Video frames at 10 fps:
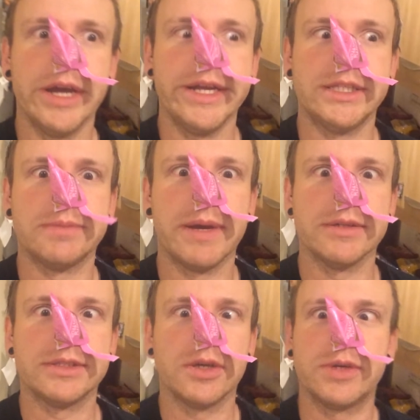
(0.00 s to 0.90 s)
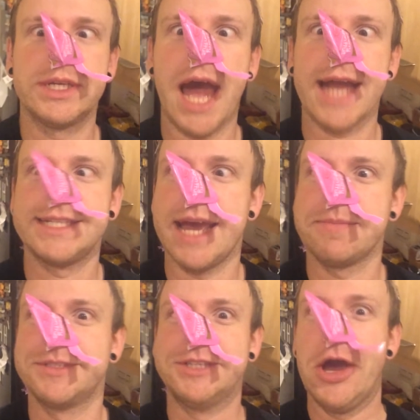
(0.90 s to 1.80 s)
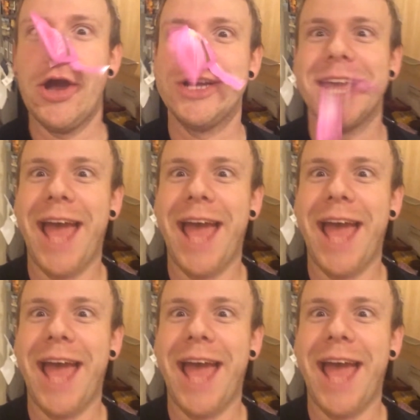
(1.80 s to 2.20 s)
It smells so goddamn good.